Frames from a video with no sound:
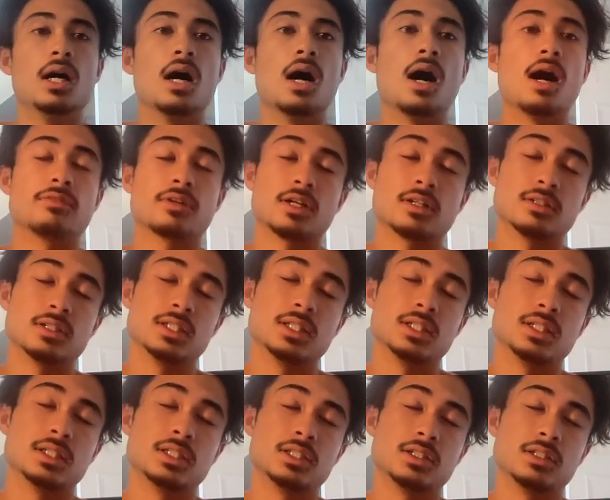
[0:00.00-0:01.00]
I've
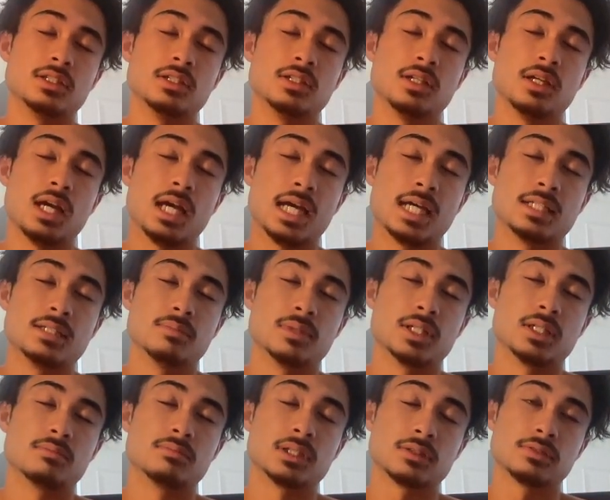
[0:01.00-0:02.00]
currently had my
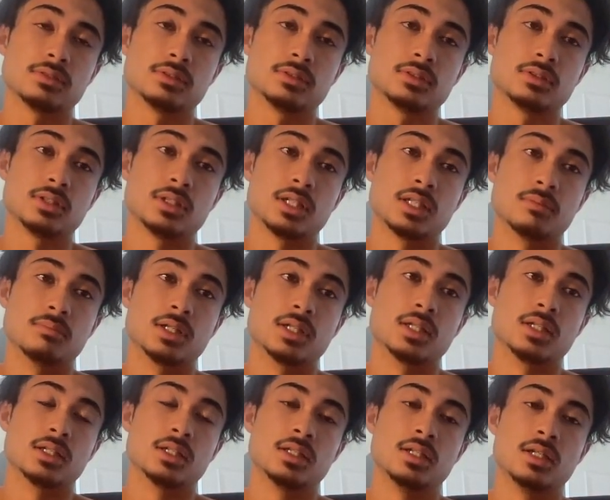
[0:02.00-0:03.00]
breakfast, I had
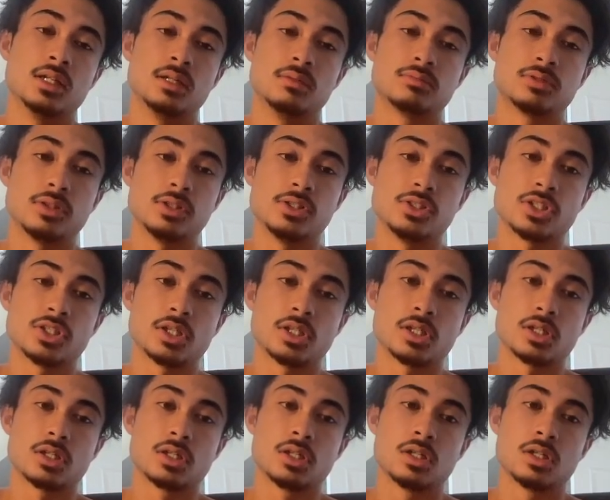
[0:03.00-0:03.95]
my protein shake,